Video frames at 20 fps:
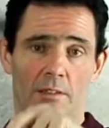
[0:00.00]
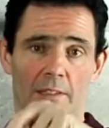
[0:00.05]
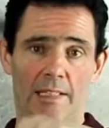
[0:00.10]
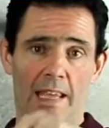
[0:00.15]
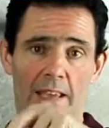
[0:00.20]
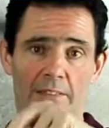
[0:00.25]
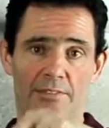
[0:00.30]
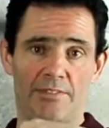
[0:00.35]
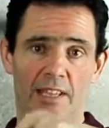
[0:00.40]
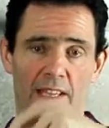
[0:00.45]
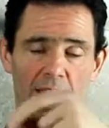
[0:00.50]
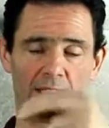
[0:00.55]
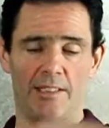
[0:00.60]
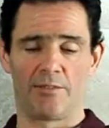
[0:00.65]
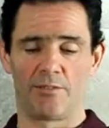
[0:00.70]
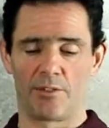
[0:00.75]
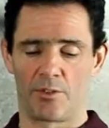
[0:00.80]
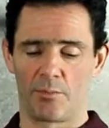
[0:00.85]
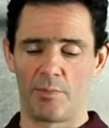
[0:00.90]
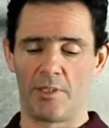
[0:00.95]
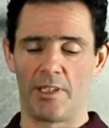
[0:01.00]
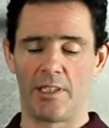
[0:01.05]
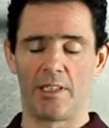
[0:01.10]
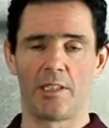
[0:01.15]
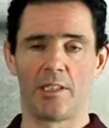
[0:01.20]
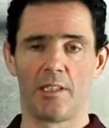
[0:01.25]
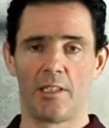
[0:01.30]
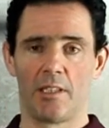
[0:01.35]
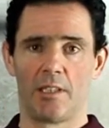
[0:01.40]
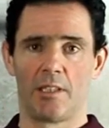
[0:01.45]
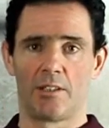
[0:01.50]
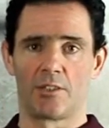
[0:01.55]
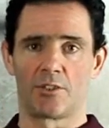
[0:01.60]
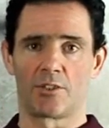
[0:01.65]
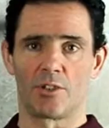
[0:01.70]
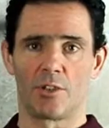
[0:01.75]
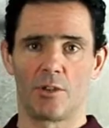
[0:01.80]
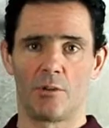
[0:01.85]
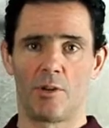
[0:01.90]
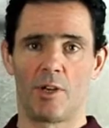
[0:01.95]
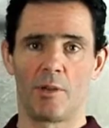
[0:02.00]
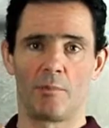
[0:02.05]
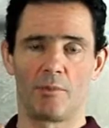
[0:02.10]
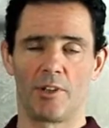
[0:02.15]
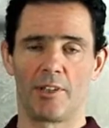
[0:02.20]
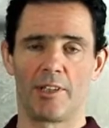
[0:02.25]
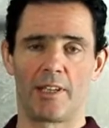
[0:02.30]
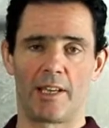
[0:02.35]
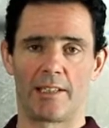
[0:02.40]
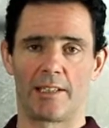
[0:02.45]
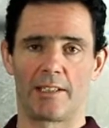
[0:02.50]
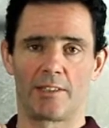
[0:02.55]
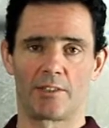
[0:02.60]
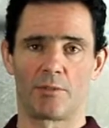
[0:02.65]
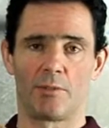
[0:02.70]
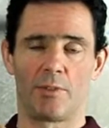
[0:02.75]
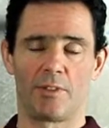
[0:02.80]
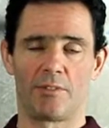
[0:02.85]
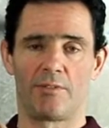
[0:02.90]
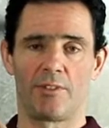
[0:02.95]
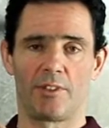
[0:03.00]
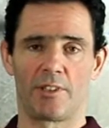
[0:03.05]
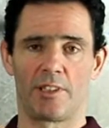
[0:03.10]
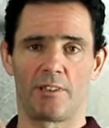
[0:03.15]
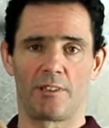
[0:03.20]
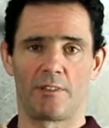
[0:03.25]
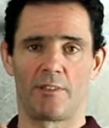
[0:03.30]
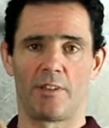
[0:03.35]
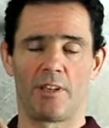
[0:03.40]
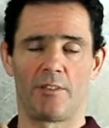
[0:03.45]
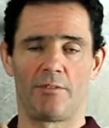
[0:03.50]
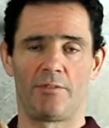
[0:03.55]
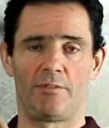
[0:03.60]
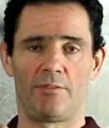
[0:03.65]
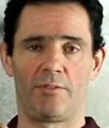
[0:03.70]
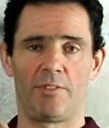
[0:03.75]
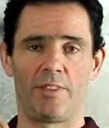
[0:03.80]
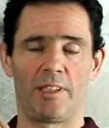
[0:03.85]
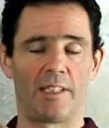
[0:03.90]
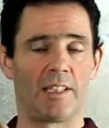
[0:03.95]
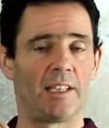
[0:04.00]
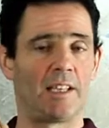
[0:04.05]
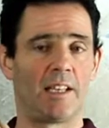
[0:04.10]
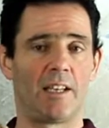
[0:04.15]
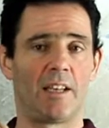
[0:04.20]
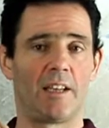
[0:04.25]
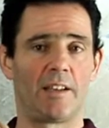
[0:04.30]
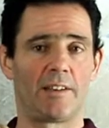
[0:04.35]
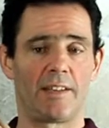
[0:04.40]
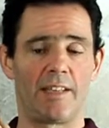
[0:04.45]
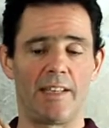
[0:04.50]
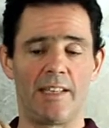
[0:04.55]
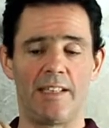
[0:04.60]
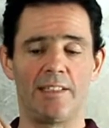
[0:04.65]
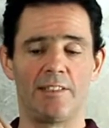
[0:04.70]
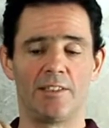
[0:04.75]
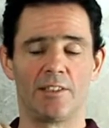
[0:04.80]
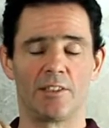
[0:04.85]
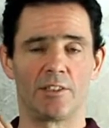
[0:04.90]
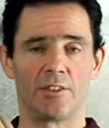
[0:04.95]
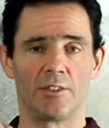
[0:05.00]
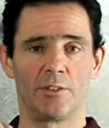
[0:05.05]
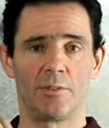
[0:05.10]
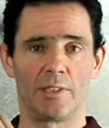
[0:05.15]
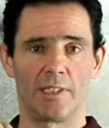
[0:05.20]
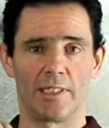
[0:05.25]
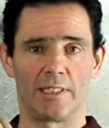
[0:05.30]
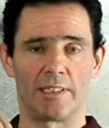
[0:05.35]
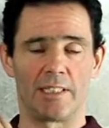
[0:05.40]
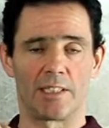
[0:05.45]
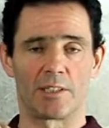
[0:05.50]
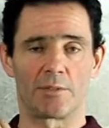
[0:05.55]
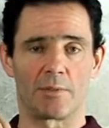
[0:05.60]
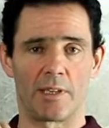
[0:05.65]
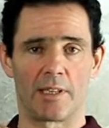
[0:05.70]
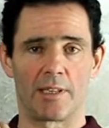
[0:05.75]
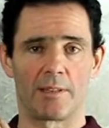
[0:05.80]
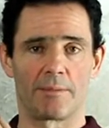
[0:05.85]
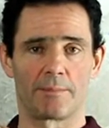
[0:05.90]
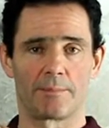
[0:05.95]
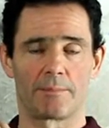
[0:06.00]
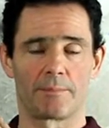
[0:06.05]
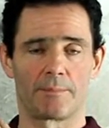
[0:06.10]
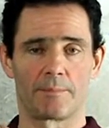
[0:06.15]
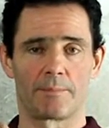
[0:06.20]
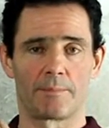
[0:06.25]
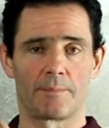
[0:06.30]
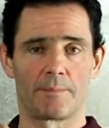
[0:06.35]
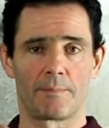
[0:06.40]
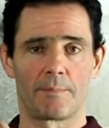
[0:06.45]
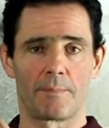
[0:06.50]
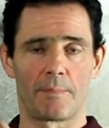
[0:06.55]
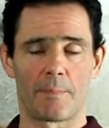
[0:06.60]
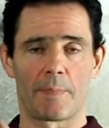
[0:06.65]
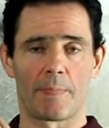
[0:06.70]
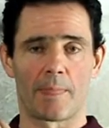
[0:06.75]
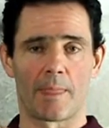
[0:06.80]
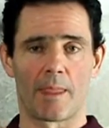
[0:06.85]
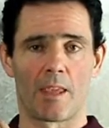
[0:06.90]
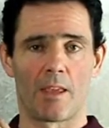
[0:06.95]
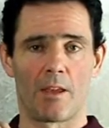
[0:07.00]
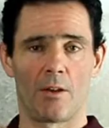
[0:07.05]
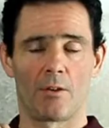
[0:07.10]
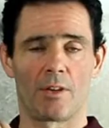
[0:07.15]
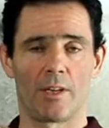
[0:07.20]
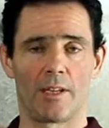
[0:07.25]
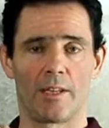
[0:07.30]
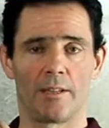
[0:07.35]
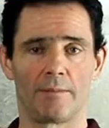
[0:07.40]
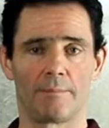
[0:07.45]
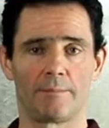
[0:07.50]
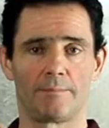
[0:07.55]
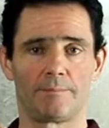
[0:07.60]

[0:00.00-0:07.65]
left-handed for me, so I'm right-handed, so I feel a lot easier doing it this way. Okay.